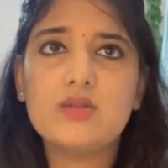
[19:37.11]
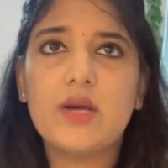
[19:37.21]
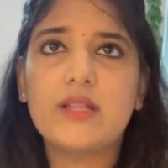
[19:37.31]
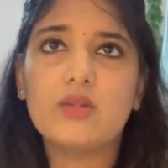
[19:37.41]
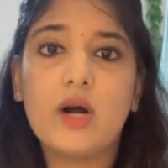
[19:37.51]
So
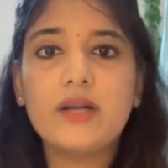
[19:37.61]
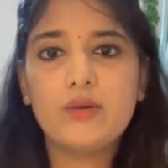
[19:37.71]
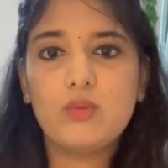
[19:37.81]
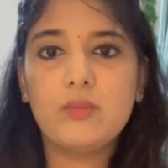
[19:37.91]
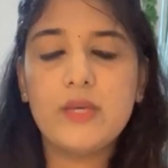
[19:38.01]
I thought
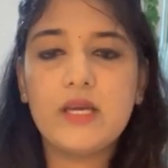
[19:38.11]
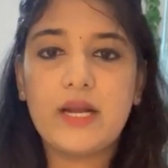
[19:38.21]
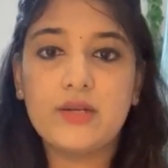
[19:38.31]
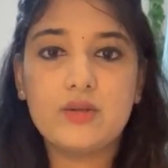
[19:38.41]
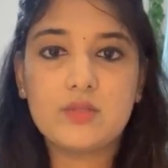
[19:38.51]
it would be
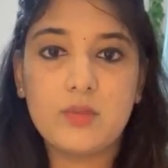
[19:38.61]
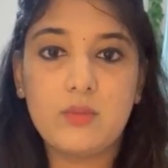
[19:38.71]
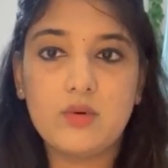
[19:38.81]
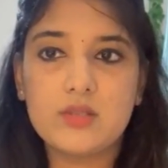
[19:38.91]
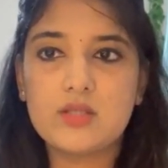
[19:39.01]

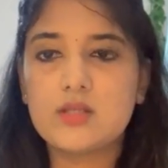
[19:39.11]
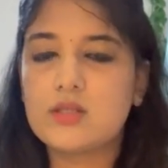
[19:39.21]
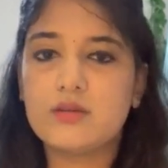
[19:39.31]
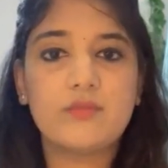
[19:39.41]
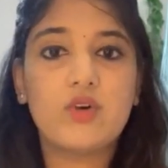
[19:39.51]
aneurysmal bone cyst.